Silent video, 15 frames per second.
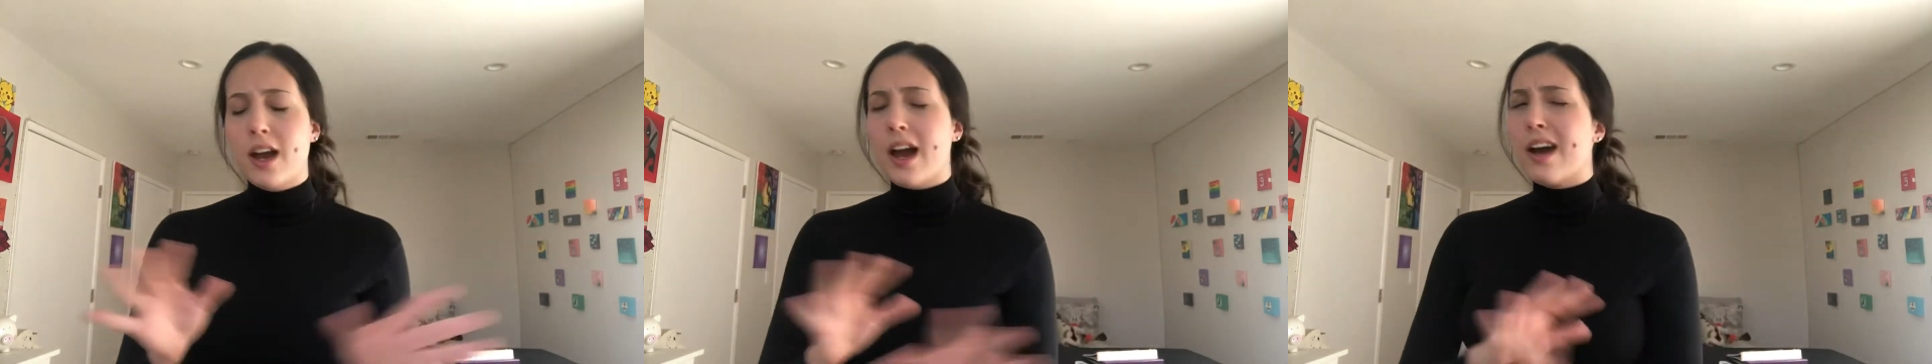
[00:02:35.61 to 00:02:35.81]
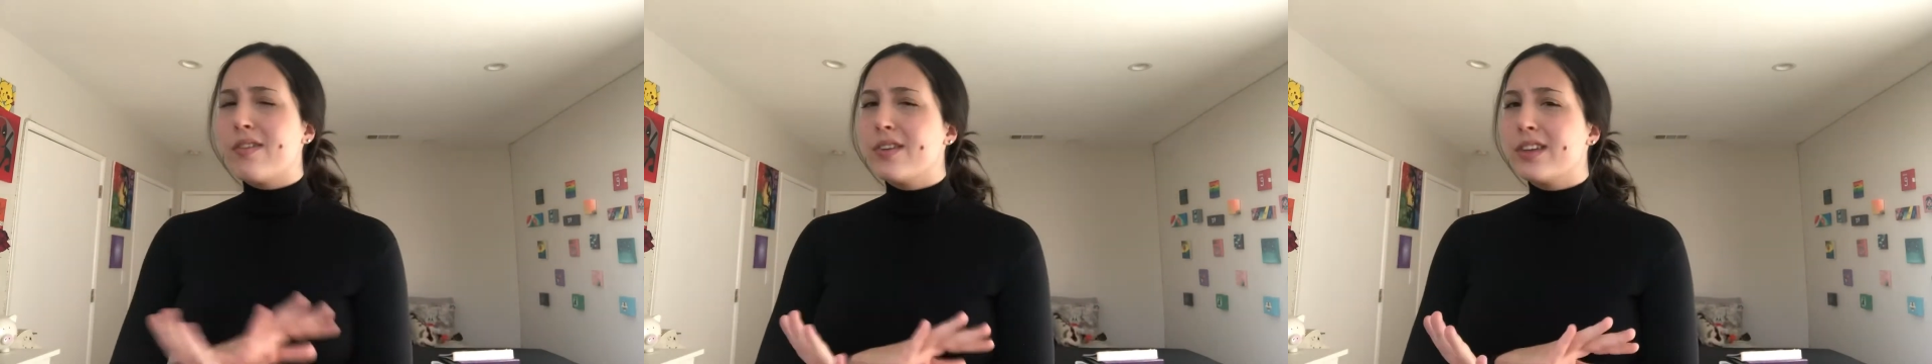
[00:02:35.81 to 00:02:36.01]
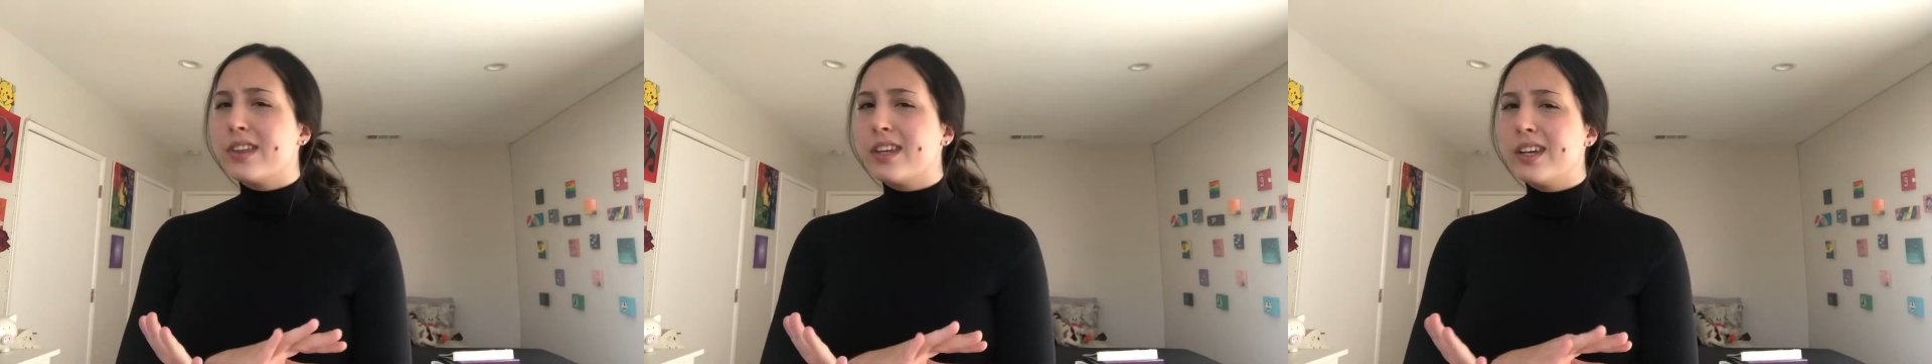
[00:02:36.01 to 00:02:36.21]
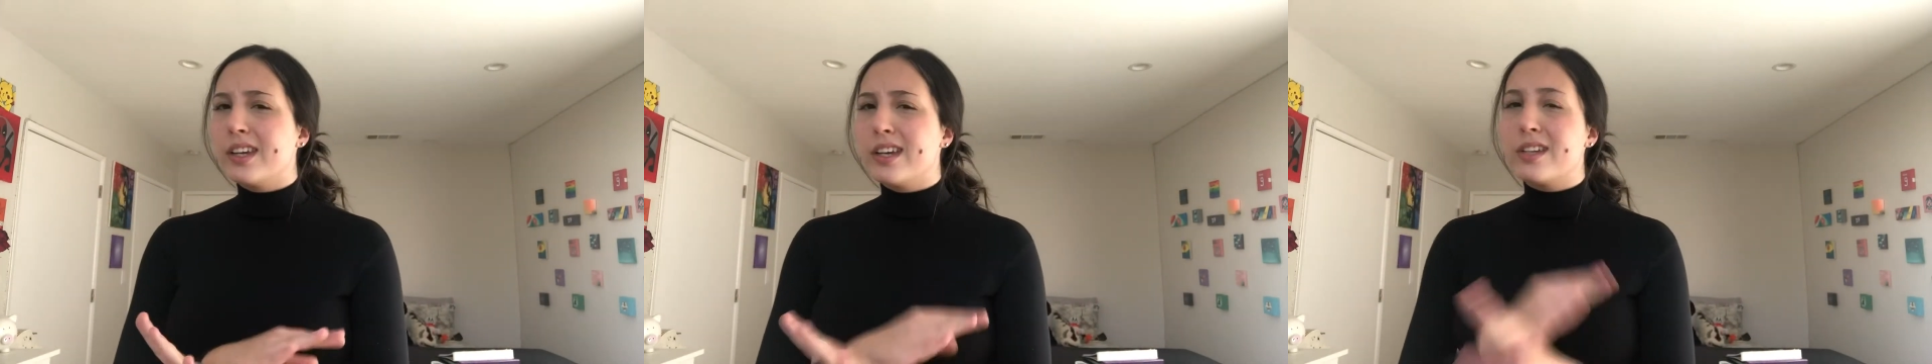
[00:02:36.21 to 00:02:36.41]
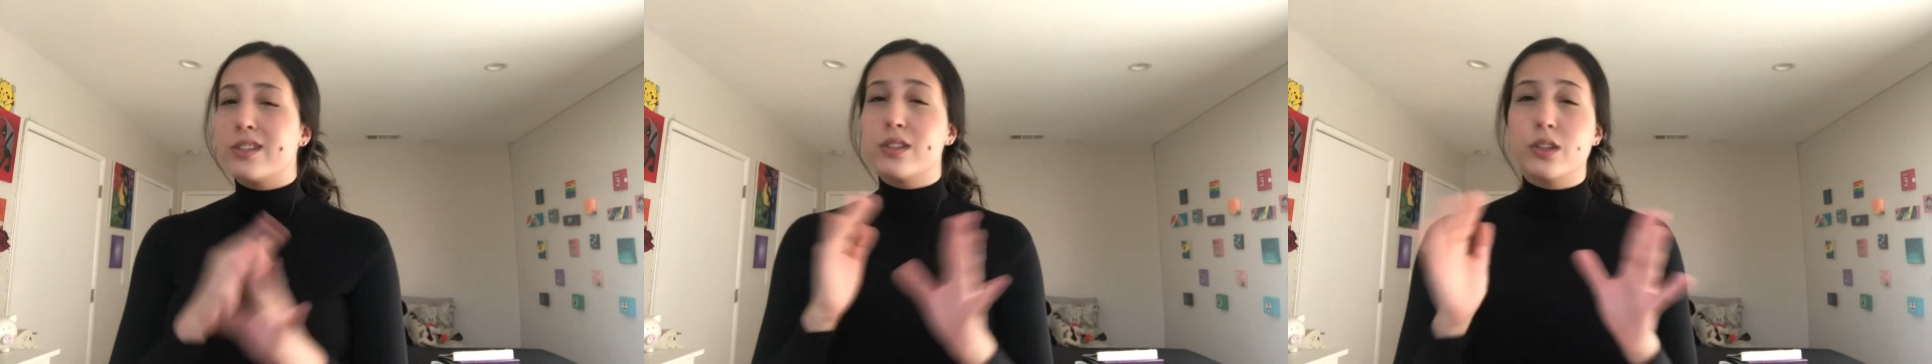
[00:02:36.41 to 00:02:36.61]
Everything
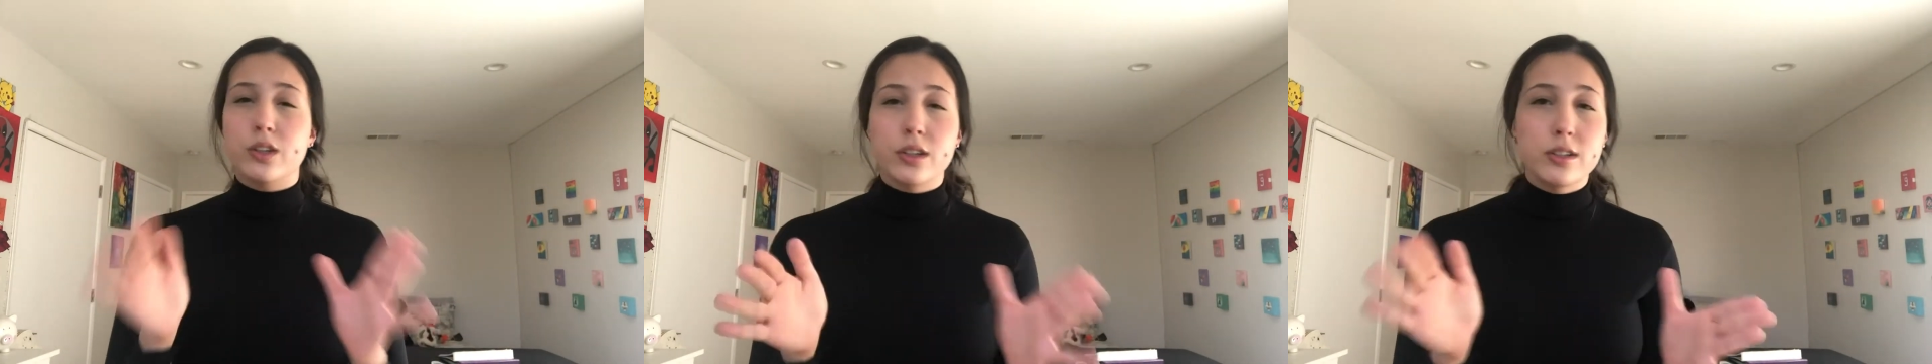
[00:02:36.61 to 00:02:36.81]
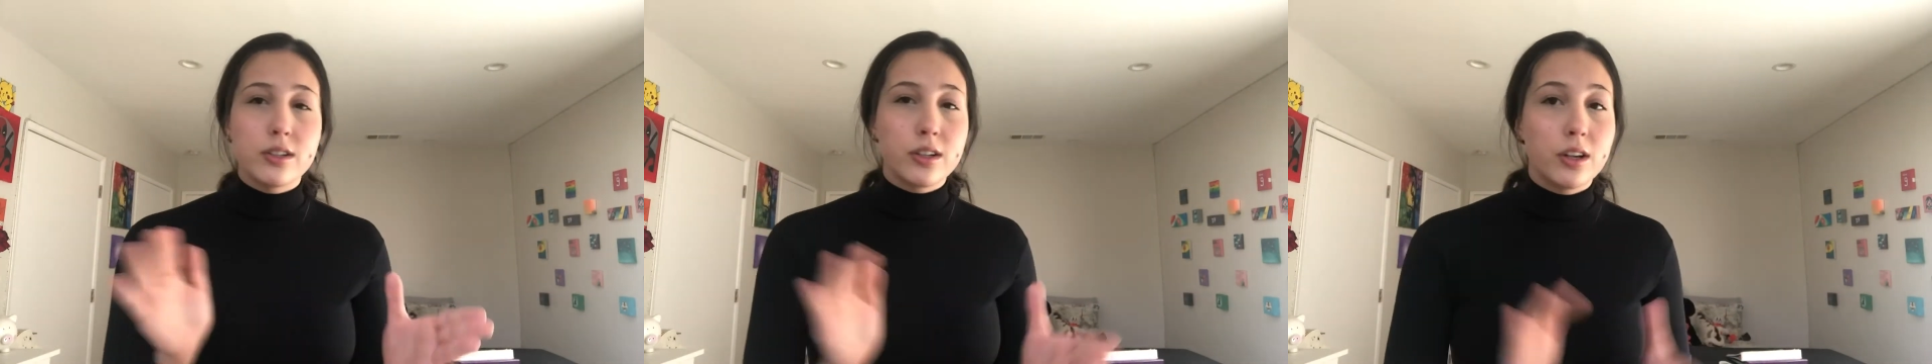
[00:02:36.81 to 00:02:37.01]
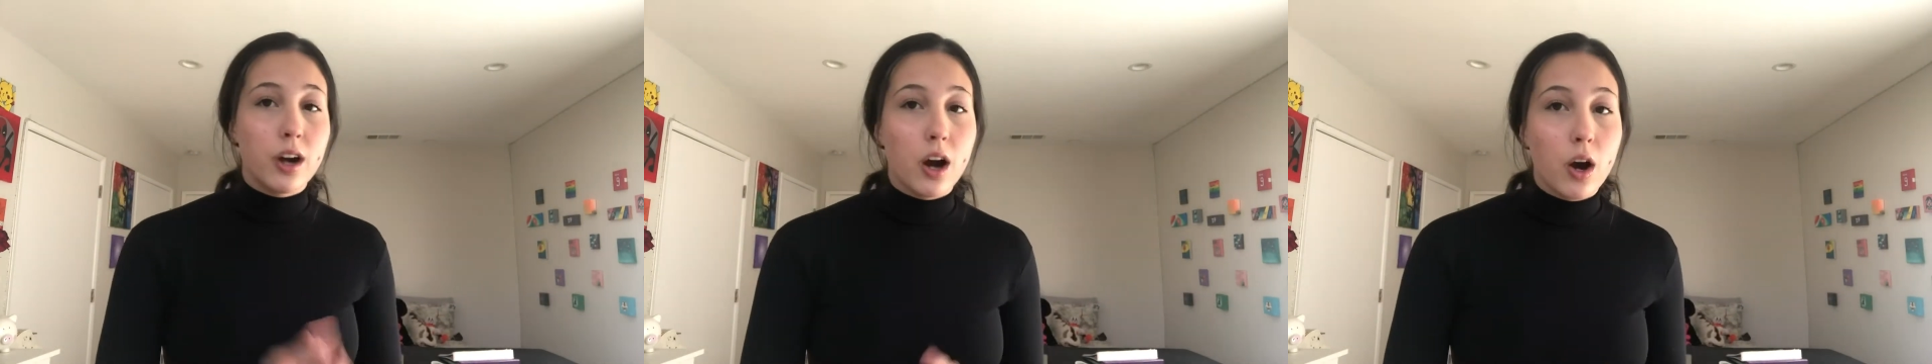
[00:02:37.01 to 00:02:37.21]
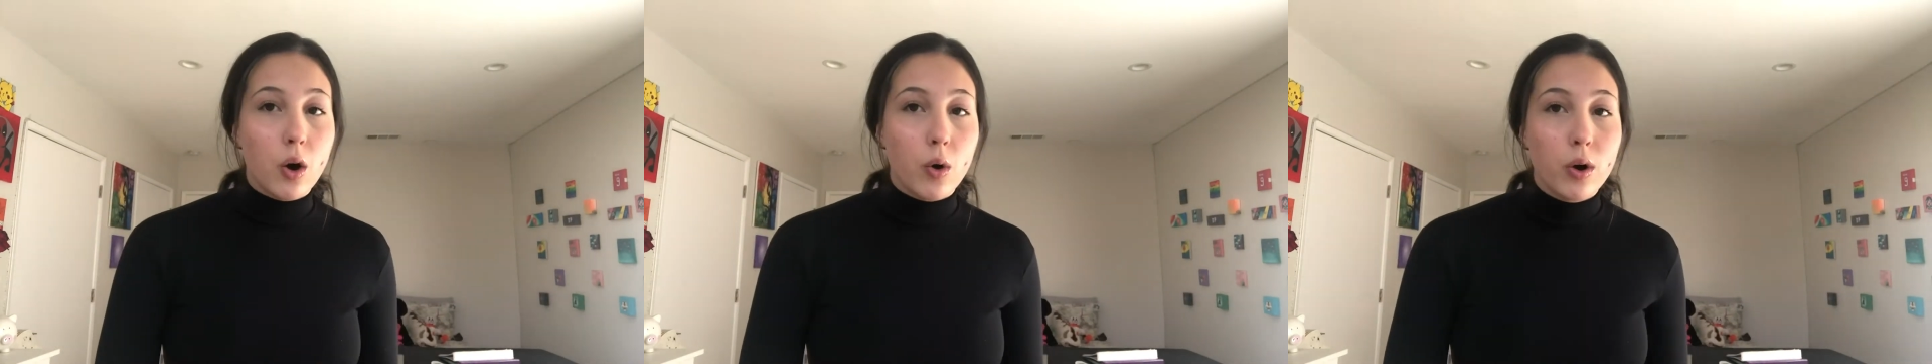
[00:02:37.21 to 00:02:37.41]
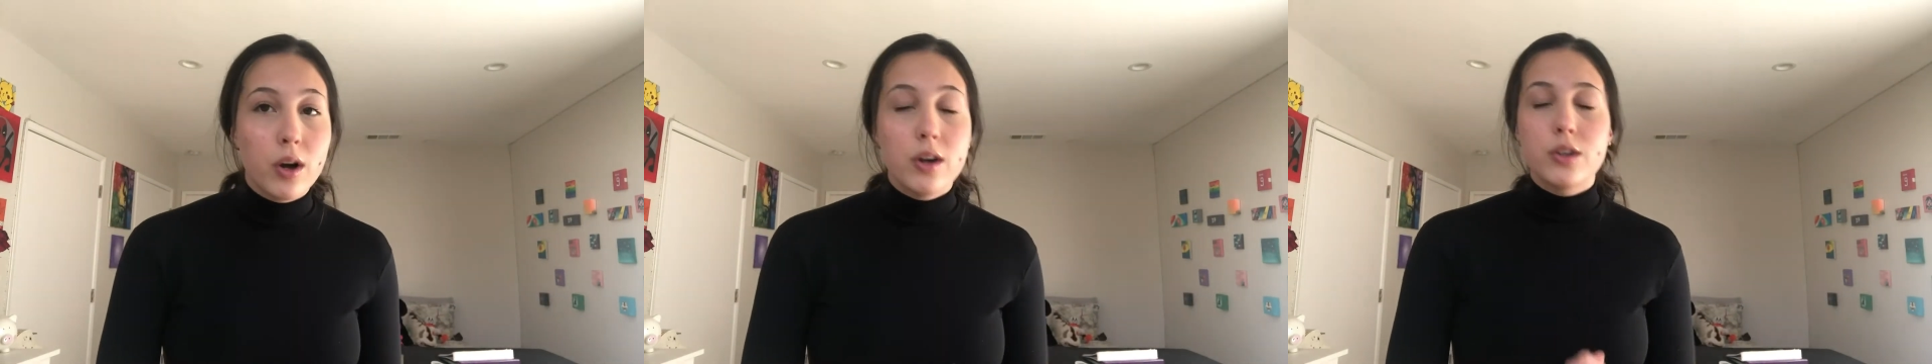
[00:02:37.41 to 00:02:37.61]
is good to go